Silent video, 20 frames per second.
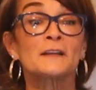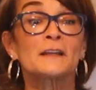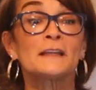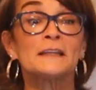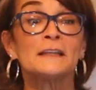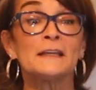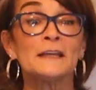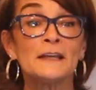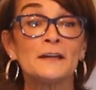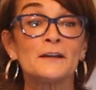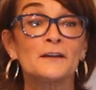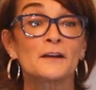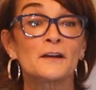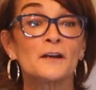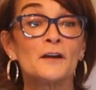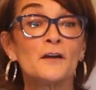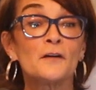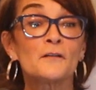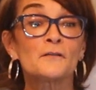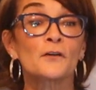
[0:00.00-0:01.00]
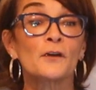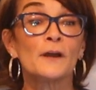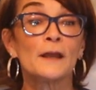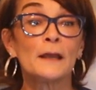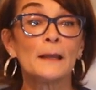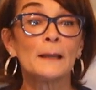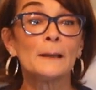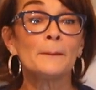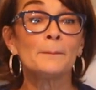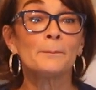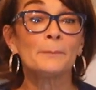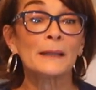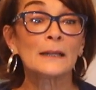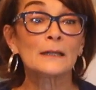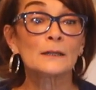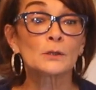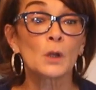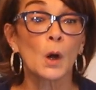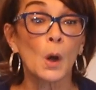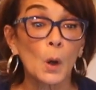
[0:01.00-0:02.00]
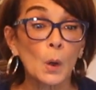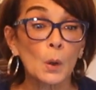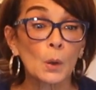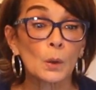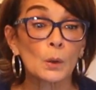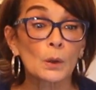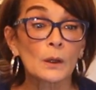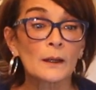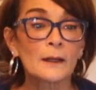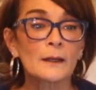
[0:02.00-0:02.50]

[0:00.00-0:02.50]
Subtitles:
of the Year for El Perdón.